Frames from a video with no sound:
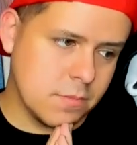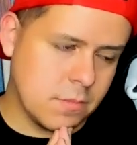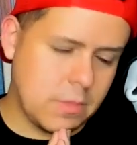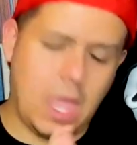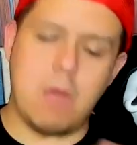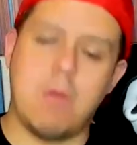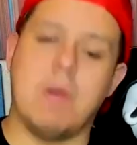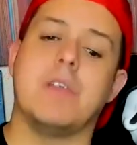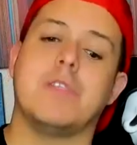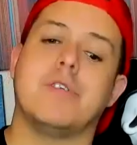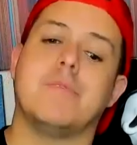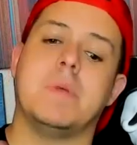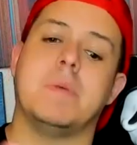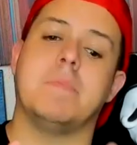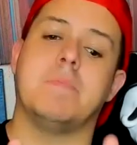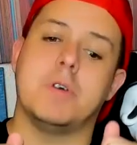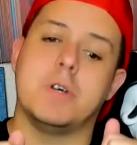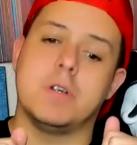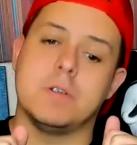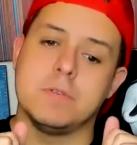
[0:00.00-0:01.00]
how other
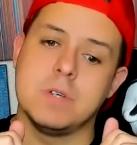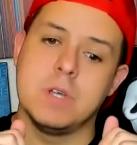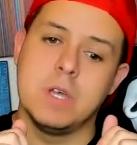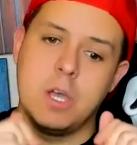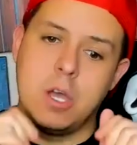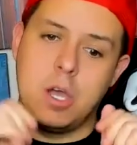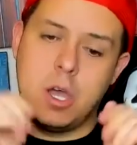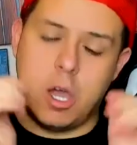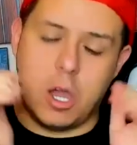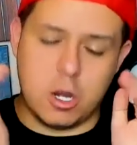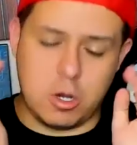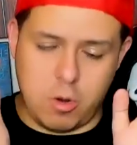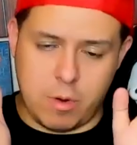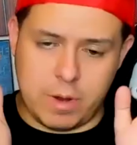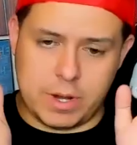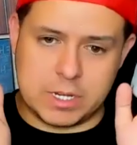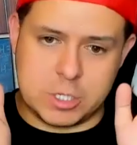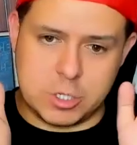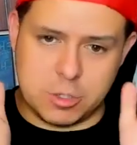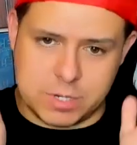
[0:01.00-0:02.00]
people are
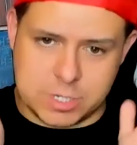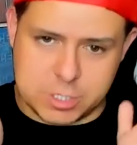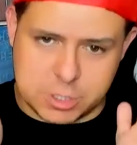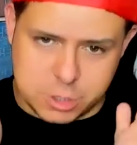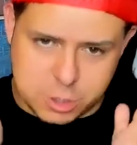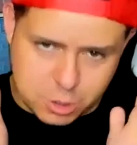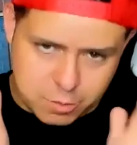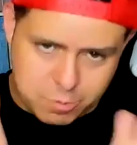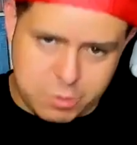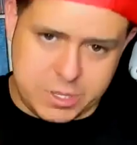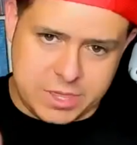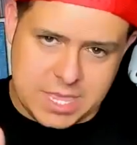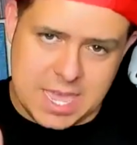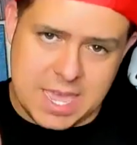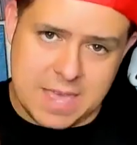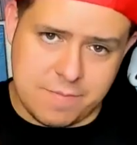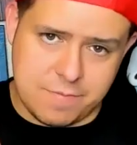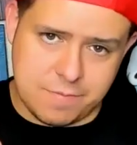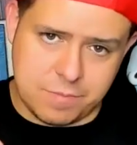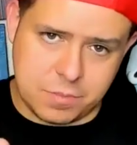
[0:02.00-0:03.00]
going to interpret
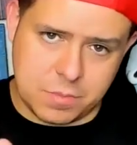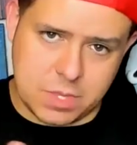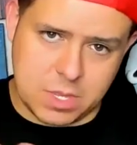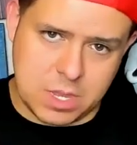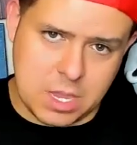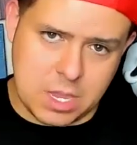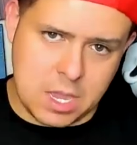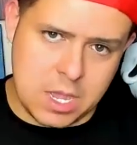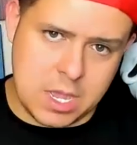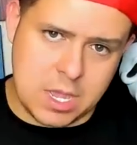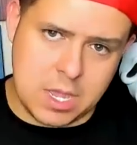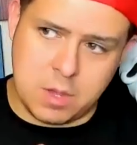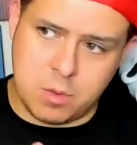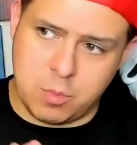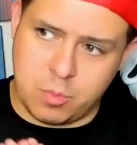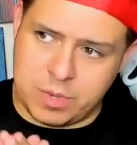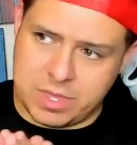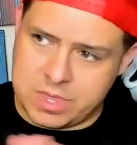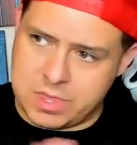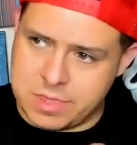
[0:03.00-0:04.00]
that
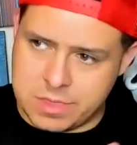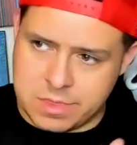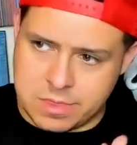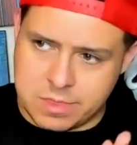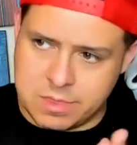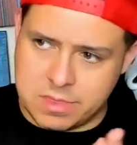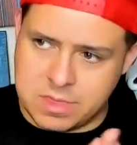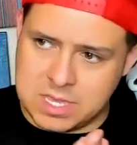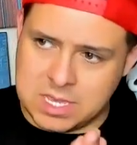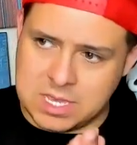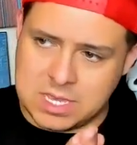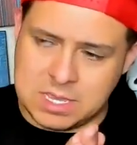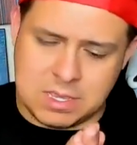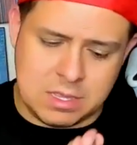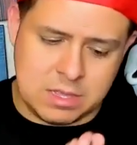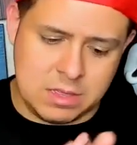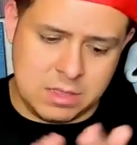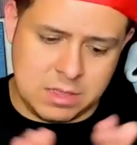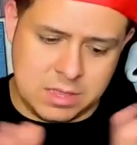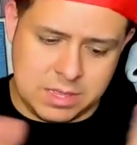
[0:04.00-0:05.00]
with
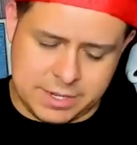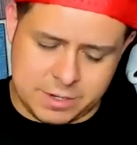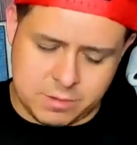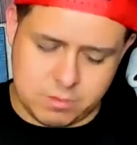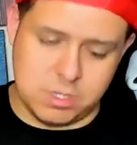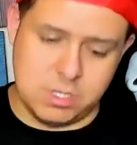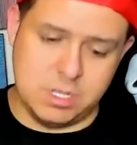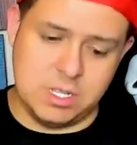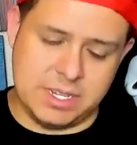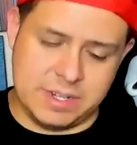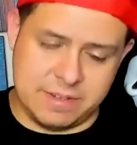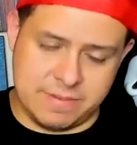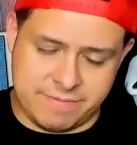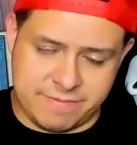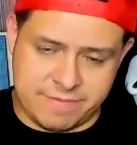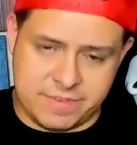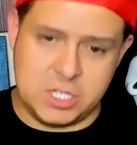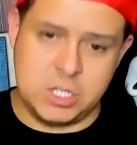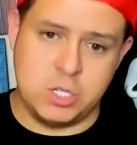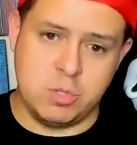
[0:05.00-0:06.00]
the literal and
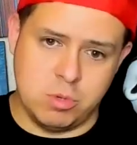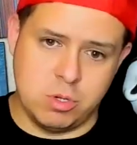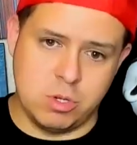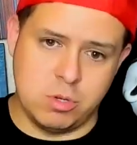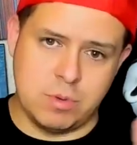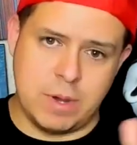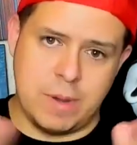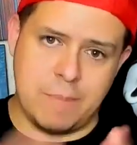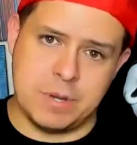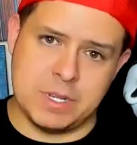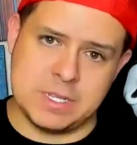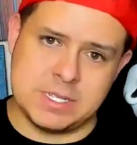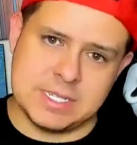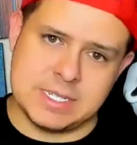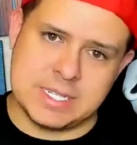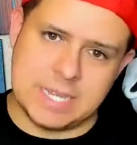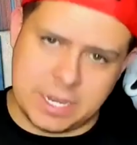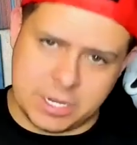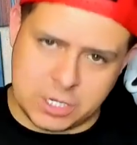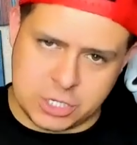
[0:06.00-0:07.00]
visual
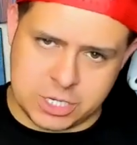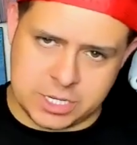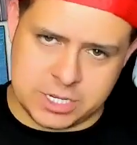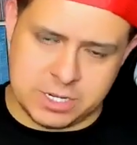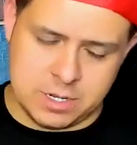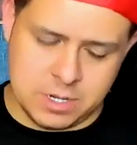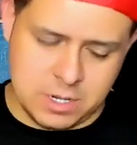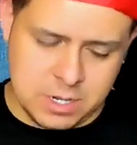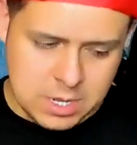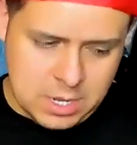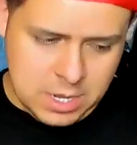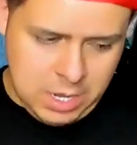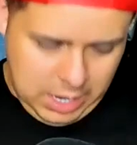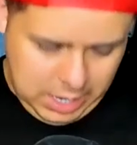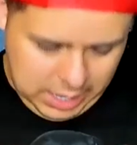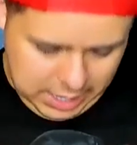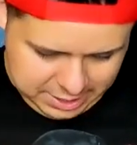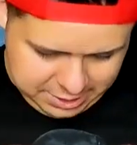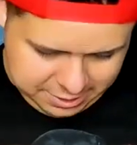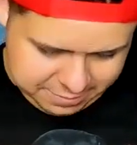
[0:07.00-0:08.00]
representation
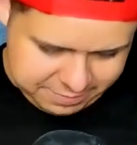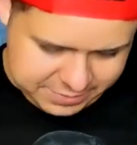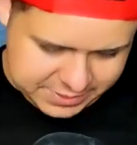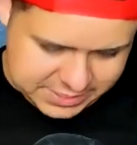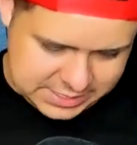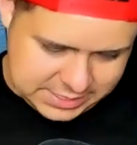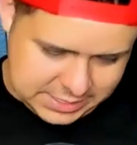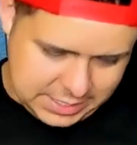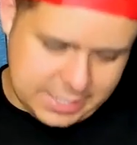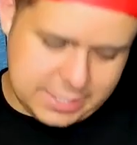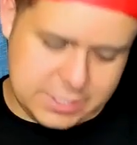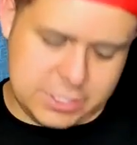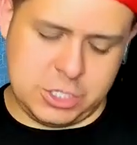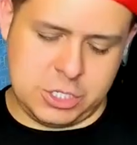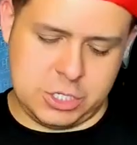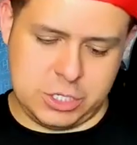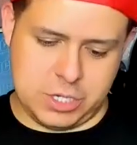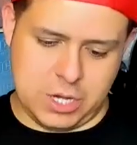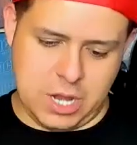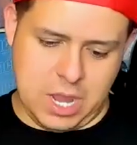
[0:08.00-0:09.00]
of
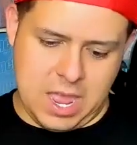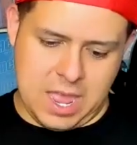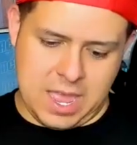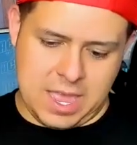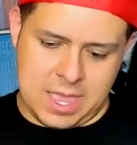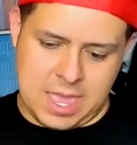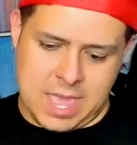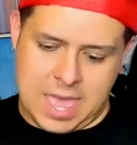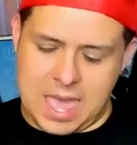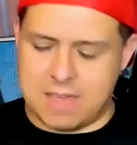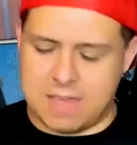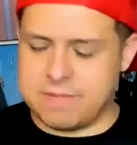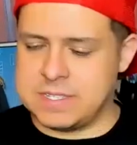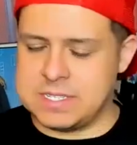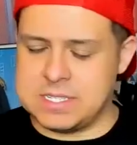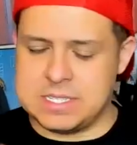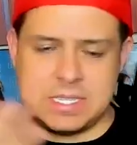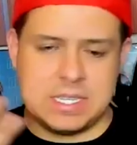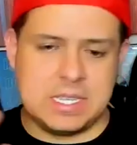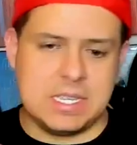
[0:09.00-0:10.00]
such. I have
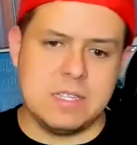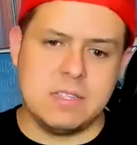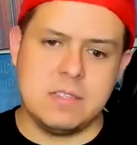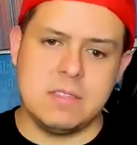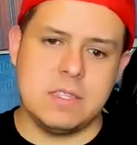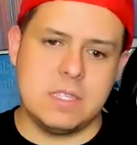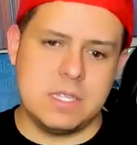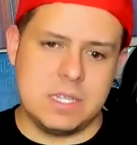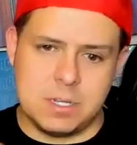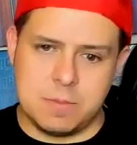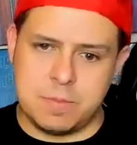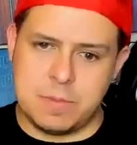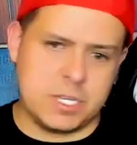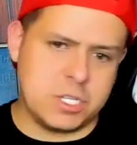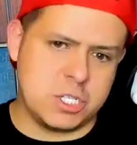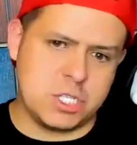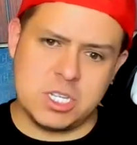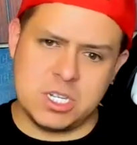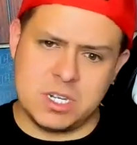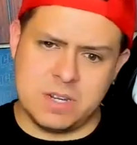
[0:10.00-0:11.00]
seen the
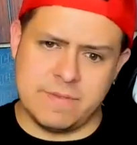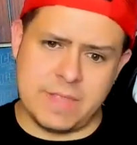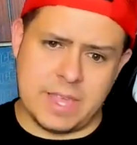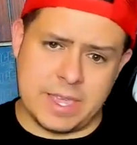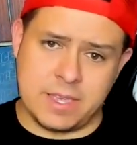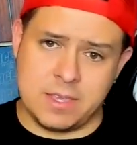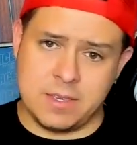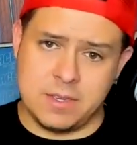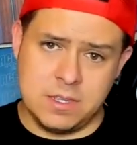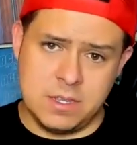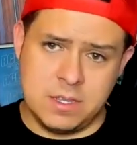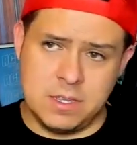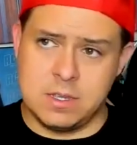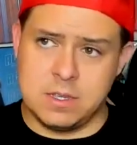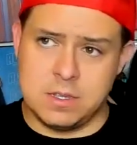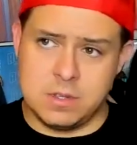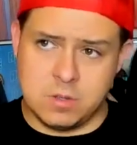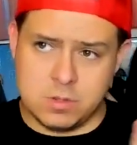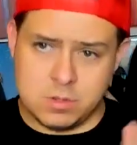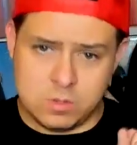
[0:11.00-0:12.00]
depiction of like
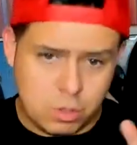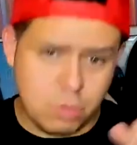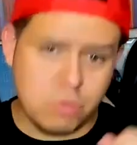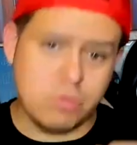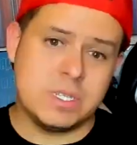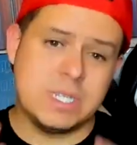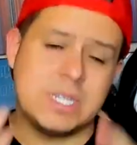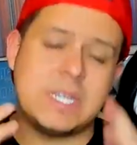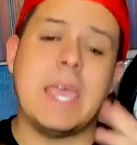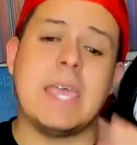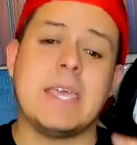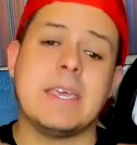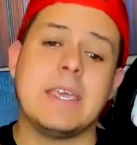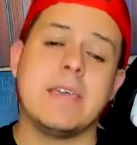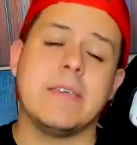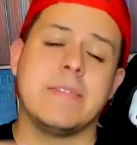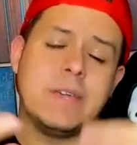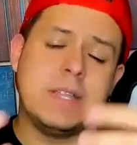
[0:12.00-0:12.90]
who's taking